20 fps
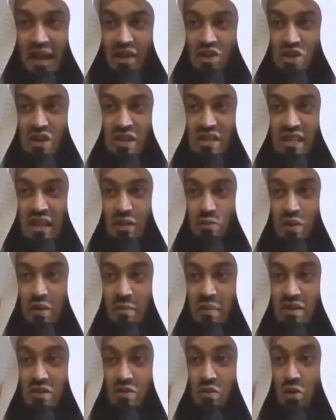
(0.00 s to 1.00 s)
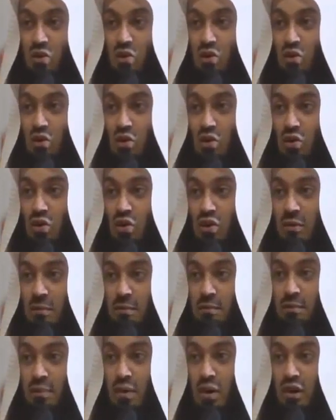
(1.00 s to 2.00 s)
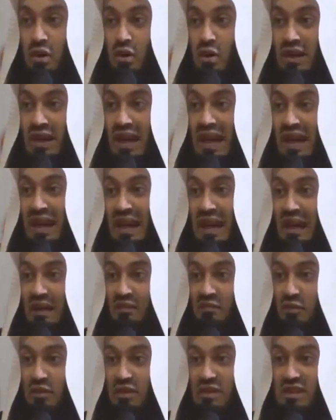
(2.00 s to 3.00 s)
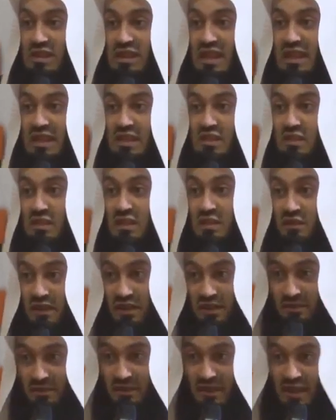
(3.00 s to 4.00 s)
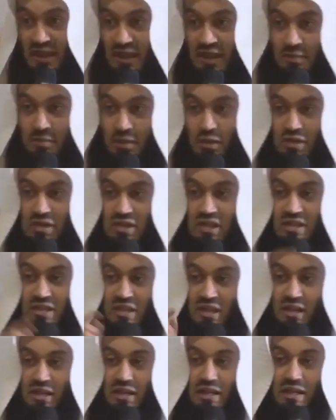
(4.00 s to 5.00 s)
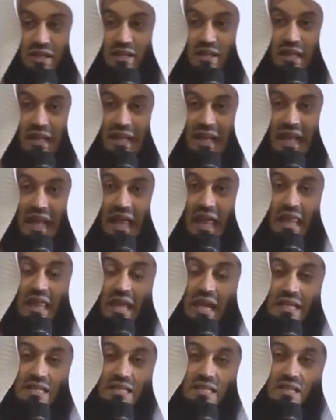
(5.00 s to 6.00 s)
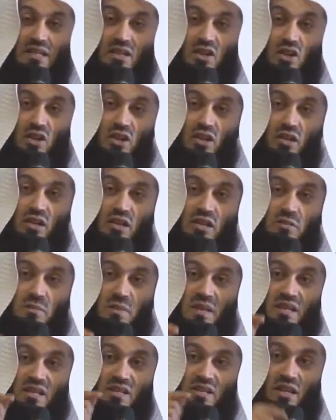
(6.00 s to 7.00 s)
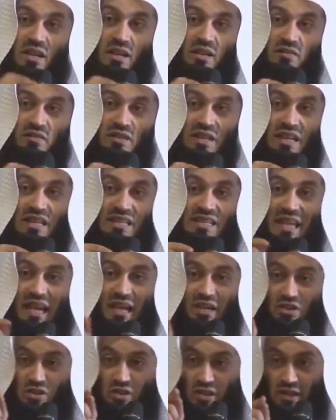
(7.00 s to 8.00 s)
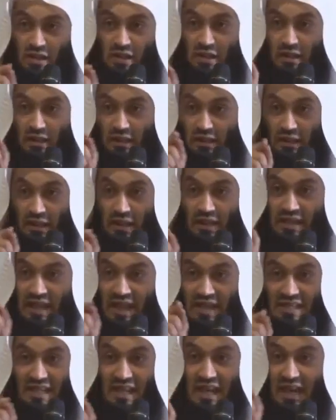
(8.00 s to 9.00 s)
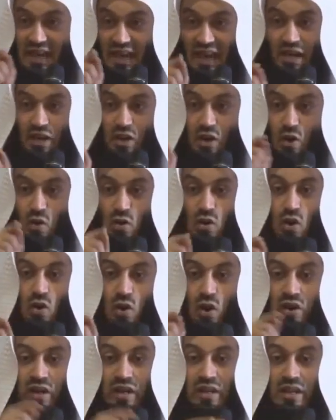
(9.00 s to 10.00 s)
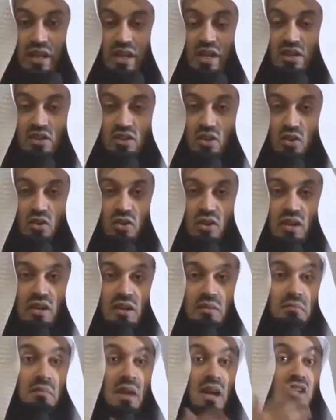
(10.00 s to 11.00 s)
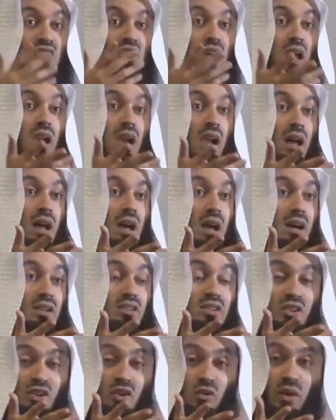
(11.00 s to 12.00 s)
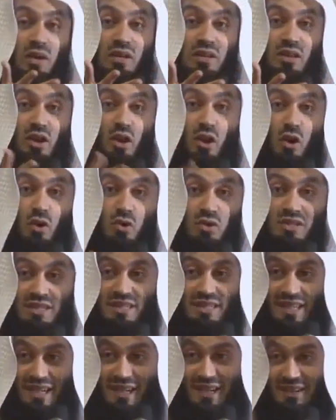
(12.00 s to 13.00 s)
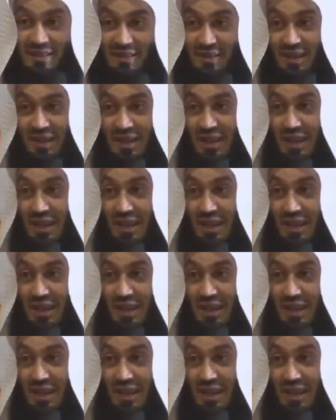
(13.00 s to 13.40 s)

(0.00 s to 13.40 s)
And she said, we must all boycott halal for this Thanksgiving. Because the turkey that is being served is actually, it has a halal logo on it. So, mashallah. Do you know what the host did?